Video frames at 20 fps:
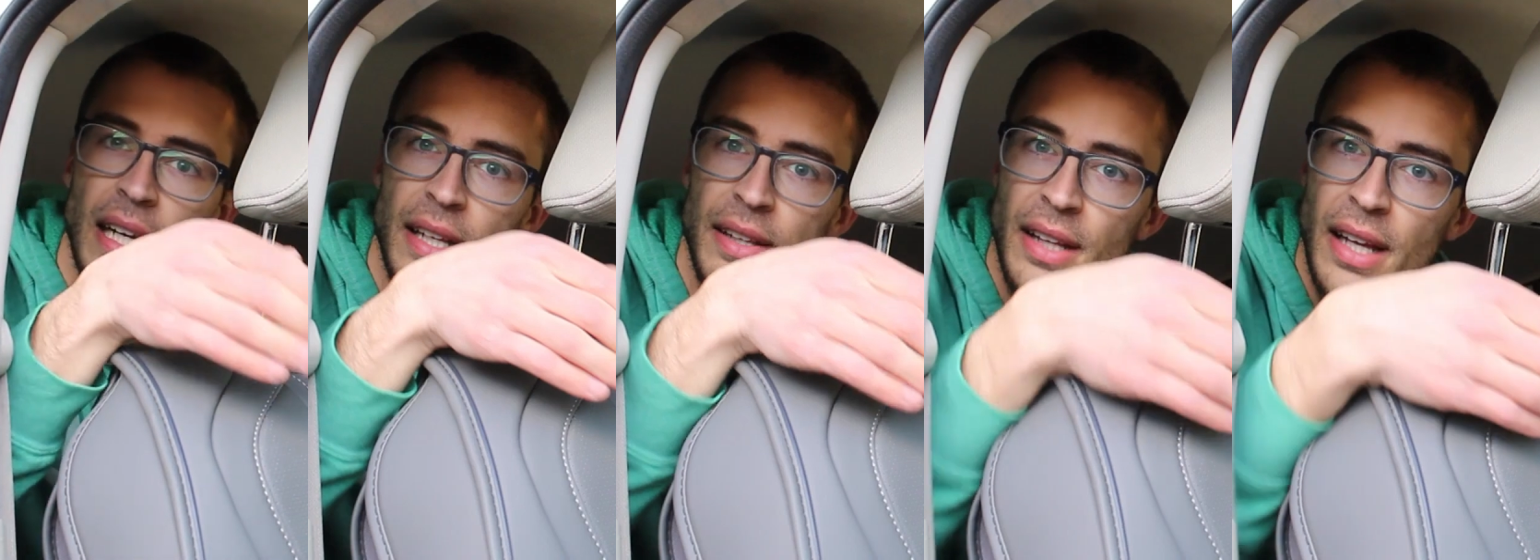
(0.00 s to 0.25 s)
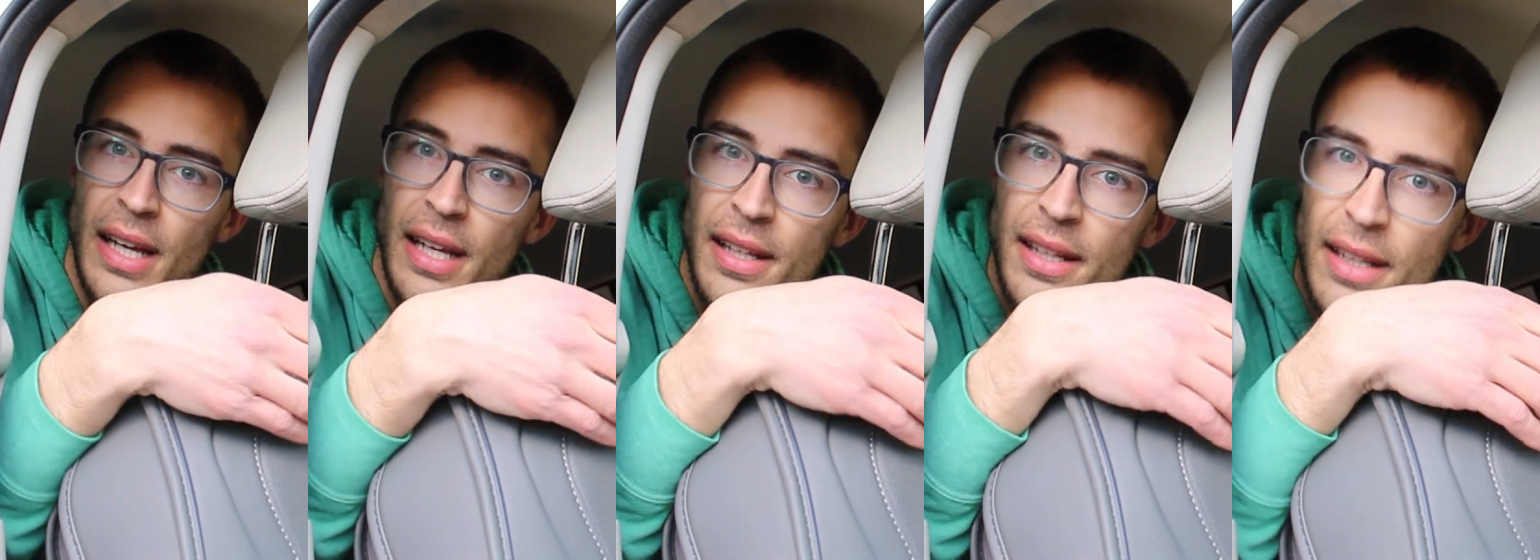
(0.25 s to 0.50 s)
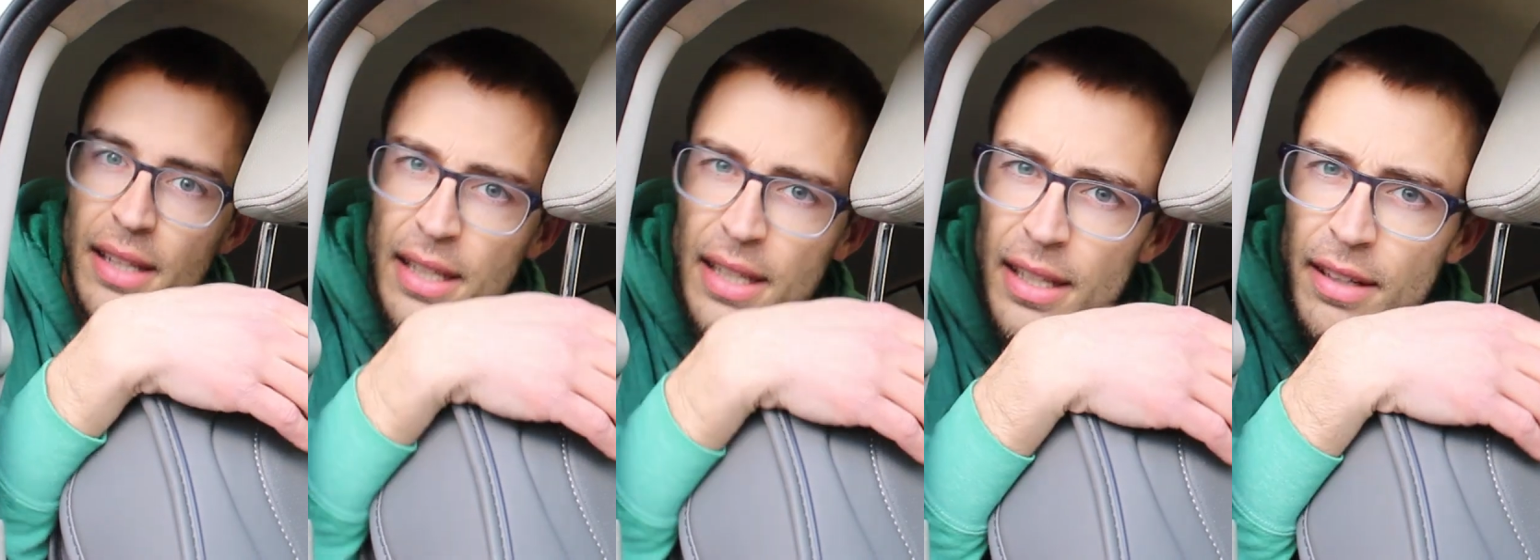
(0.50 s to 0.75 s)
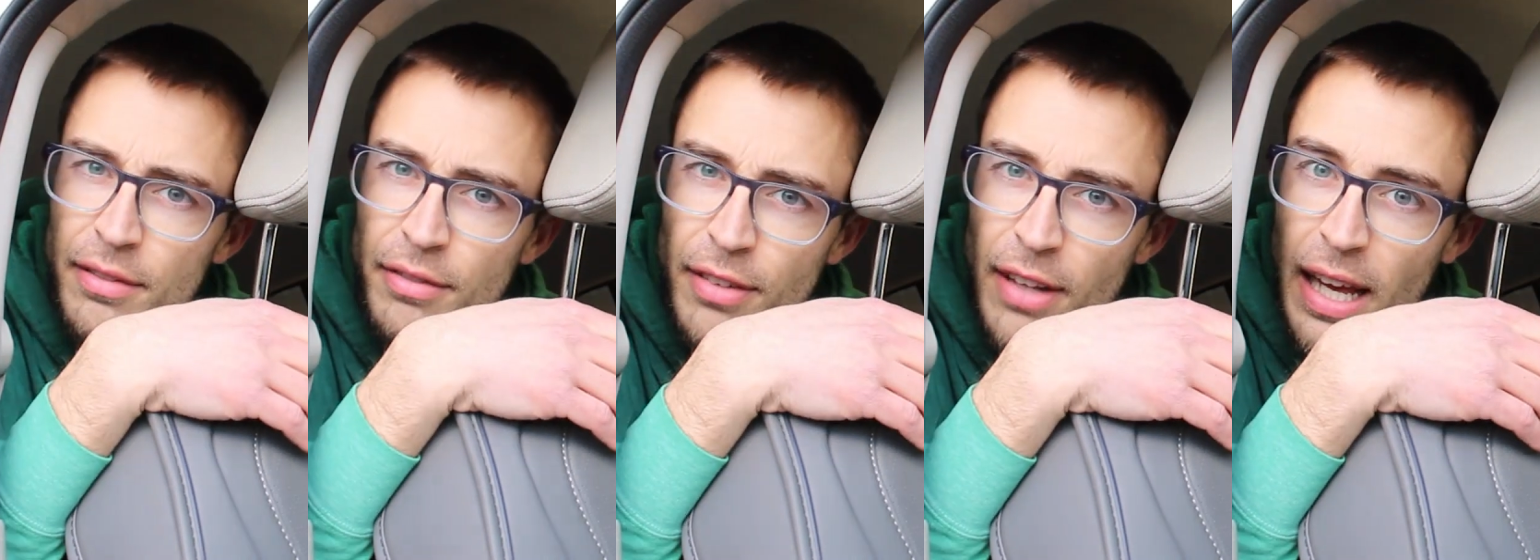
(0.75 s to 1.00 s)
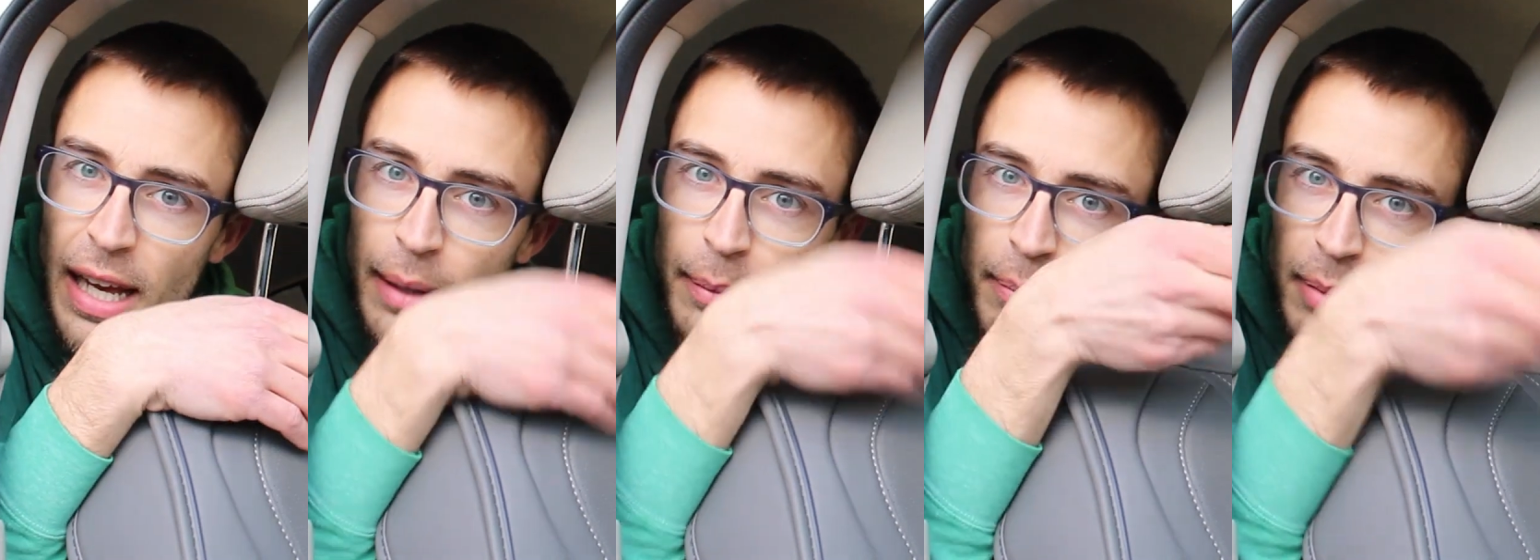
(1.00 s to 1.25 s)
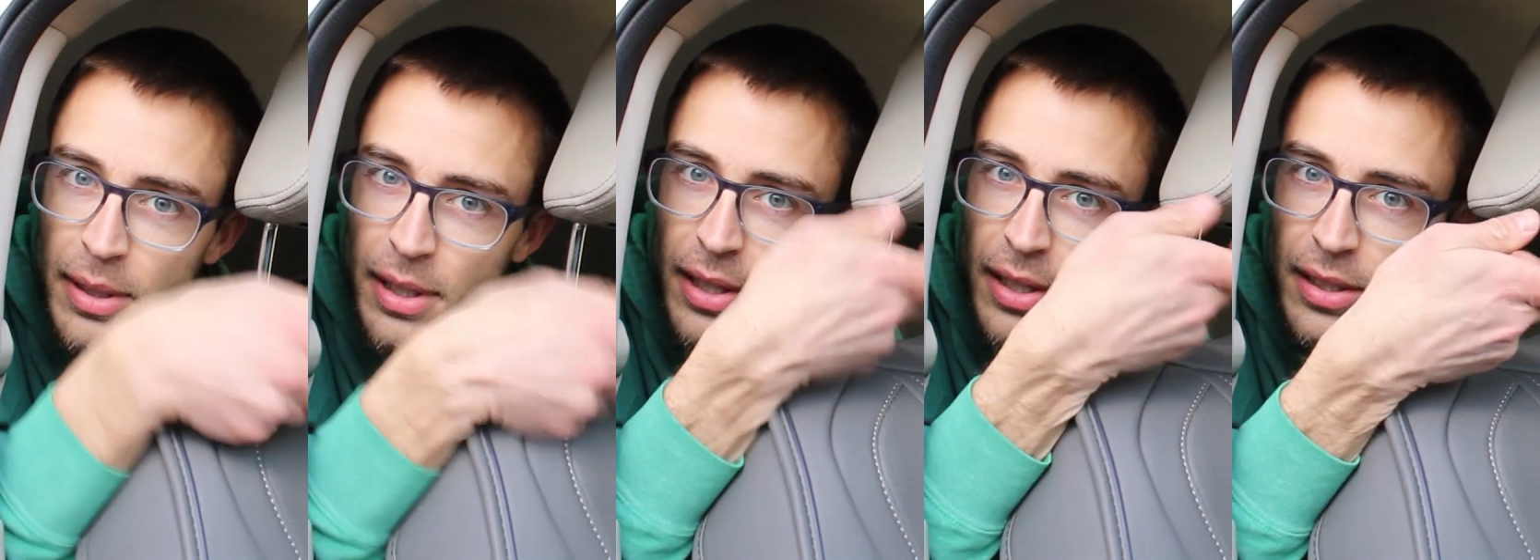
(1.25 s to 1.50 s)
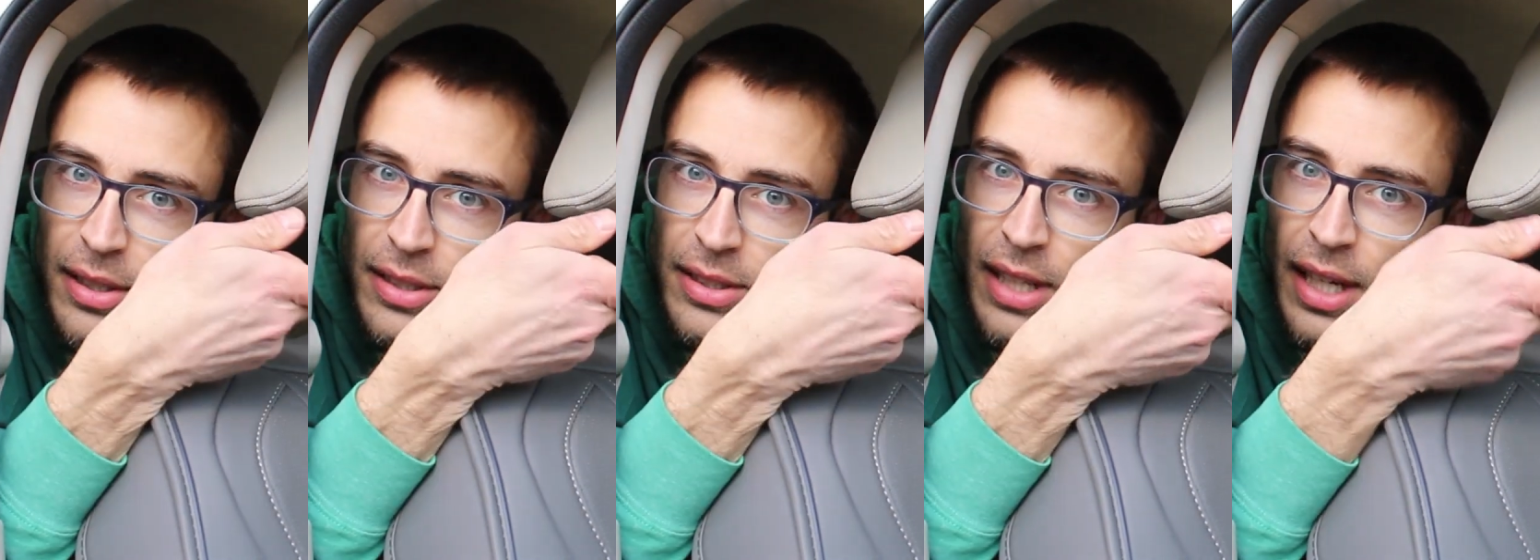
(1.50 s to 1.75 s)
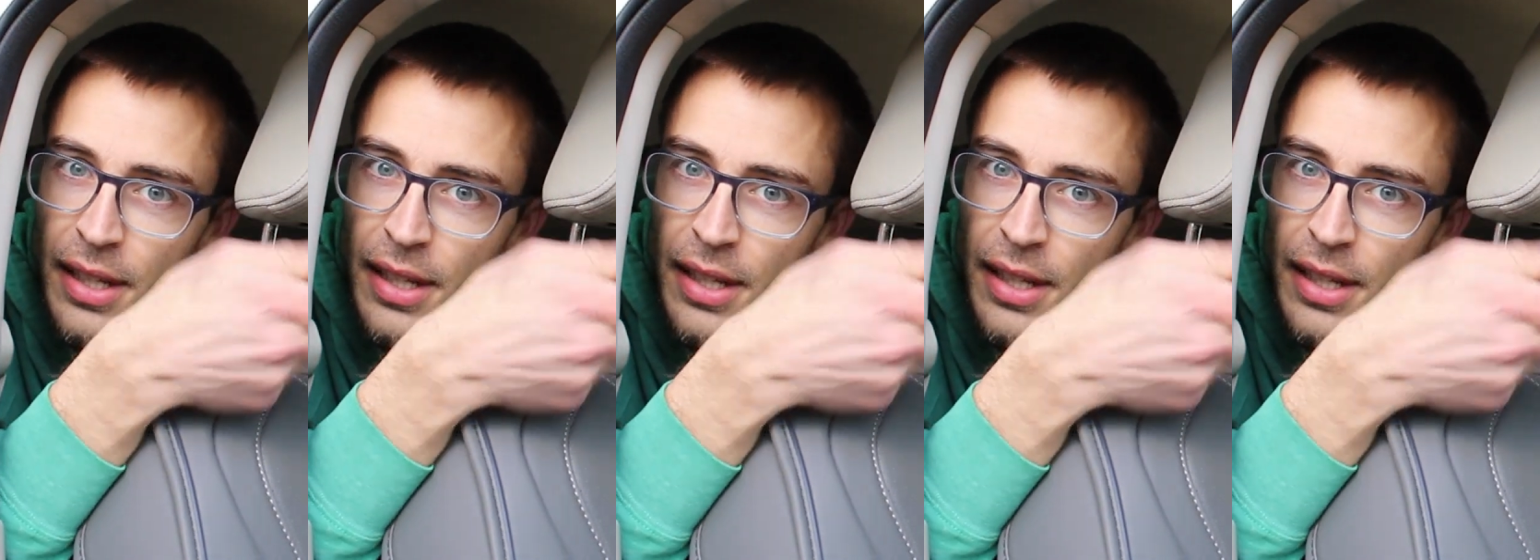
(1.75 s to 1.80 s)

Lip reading: and then the flap curls